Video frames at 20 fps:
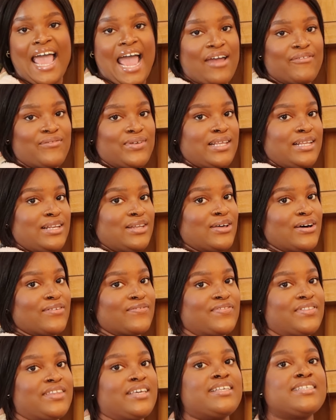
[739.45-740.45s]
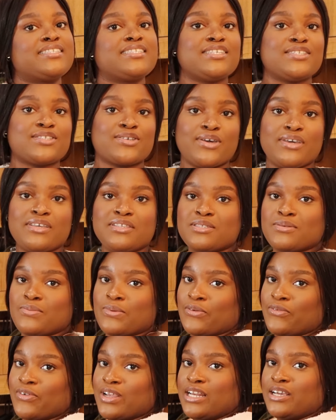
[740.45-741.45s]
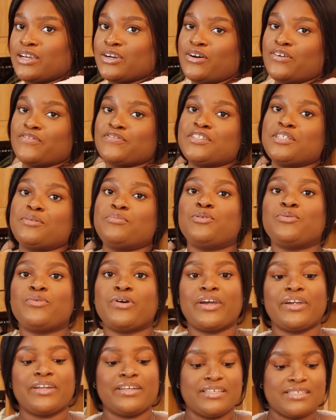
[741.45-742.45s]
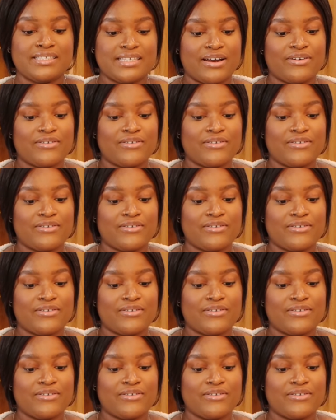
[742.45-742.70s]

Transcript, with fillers: i really love this it's going to be really comfortable wearing this